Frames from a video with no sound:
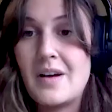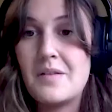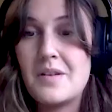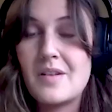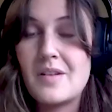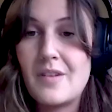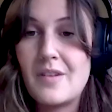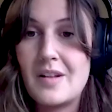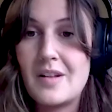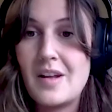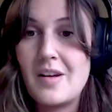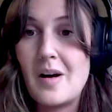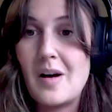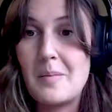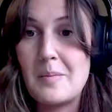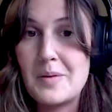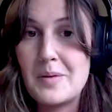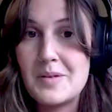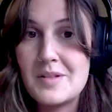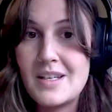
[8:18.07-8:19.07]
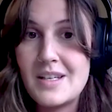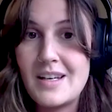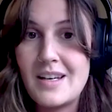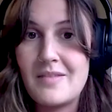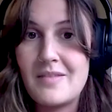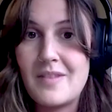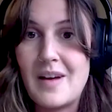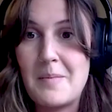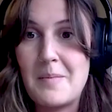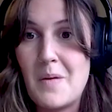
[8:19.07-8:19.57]
founded friendly
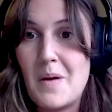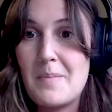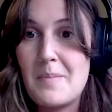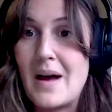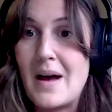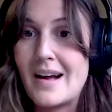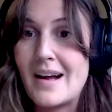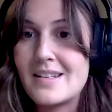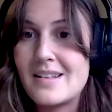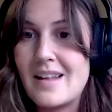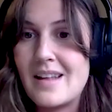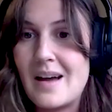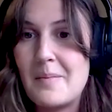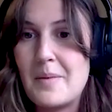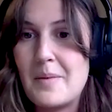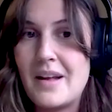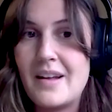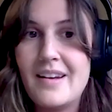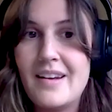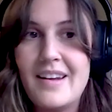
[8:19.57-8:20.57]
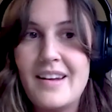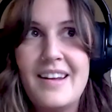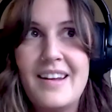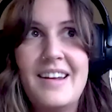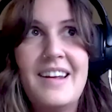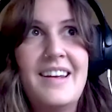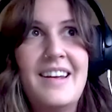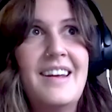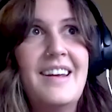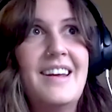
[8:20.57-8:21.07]
composting and found my way back to that but
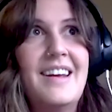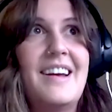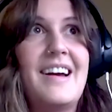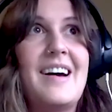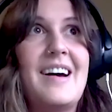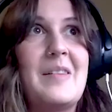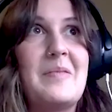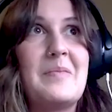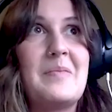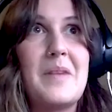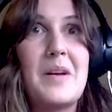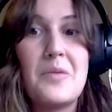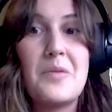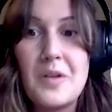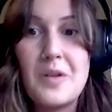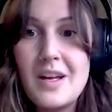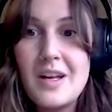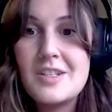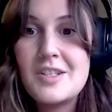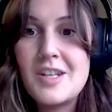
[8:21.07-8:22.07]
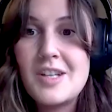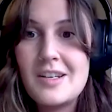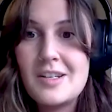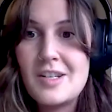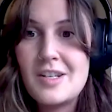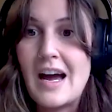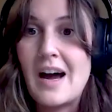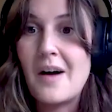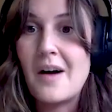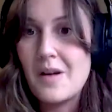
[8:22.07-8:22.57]
um, it really
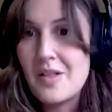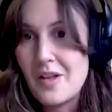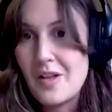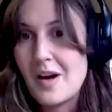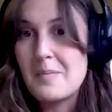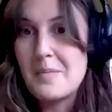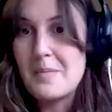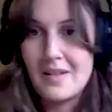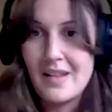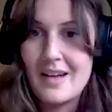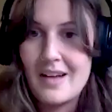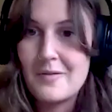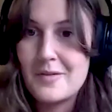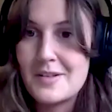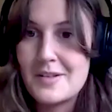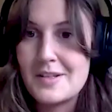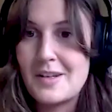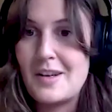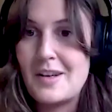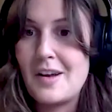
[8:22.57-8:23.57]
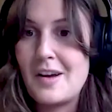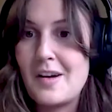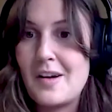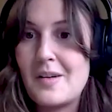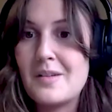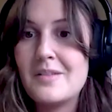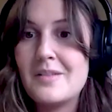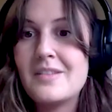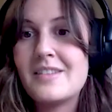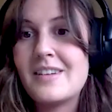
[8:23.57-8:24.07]
changed how I thought my life was going to
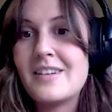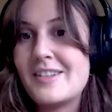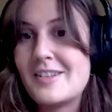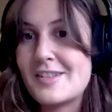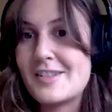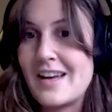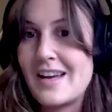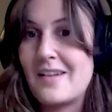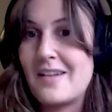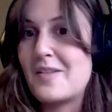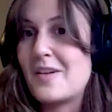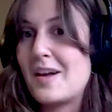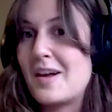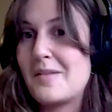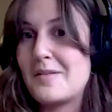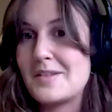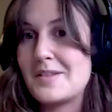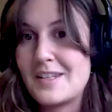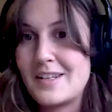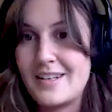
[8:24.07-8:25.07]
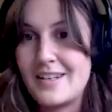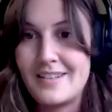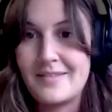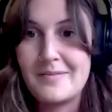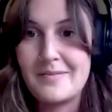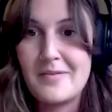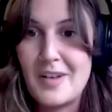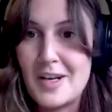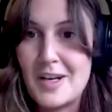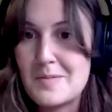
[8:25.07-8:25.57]
go. I just kind of thought I was going
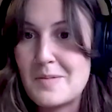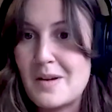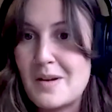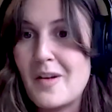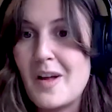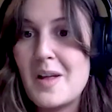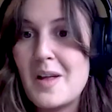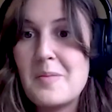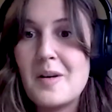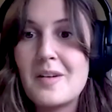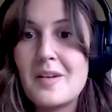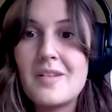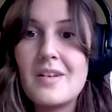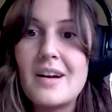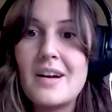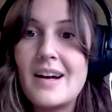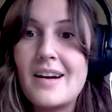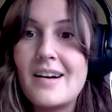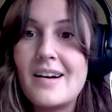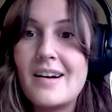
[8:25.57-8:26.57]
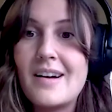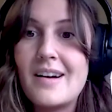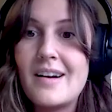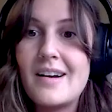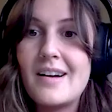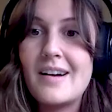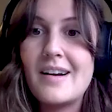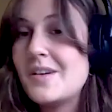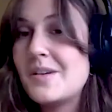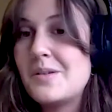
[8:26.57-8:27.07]
to finish my volleyball career at
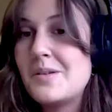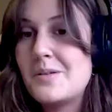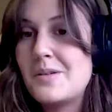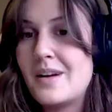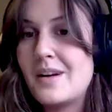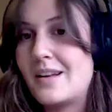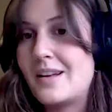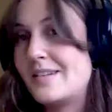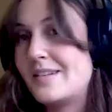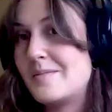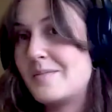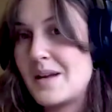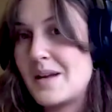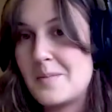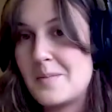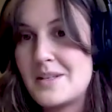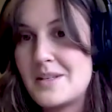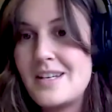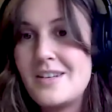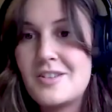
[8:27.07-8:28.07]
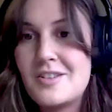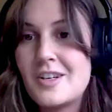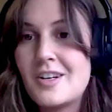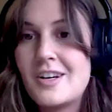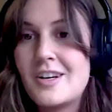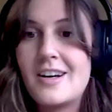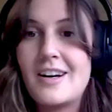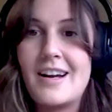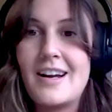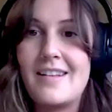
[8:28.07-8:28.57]
SFU and become a
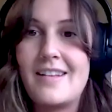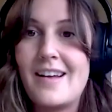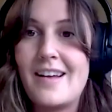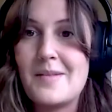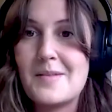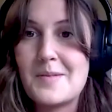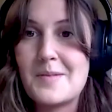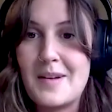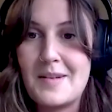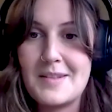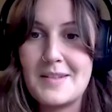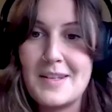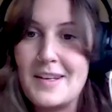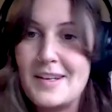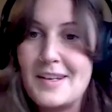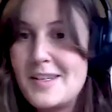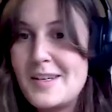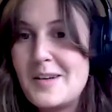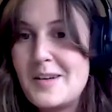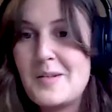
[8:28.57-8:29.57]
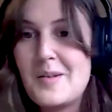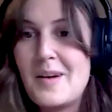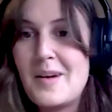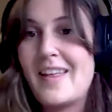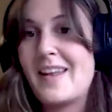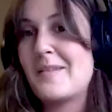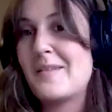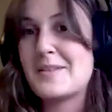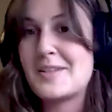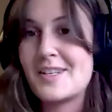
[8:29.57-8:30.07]
teacher, and that was what I was going to do.
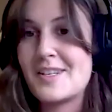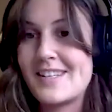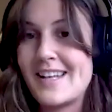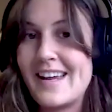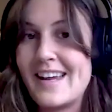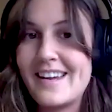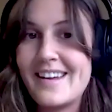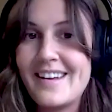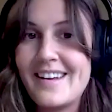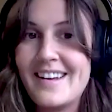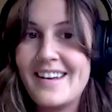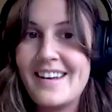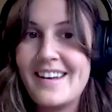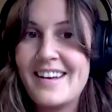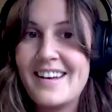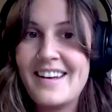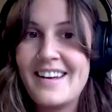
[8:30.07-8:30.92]
And then it was just like,